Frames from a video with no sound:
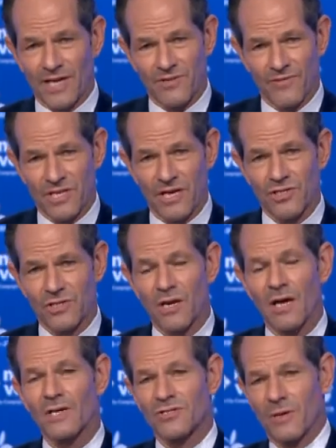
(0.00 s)
lots of attention,
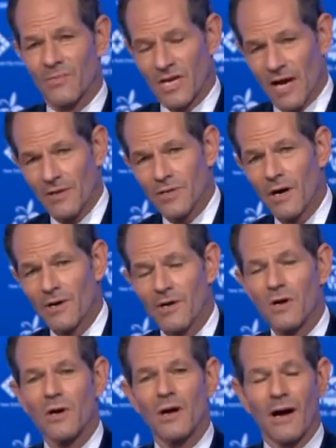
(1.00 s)
some that got none.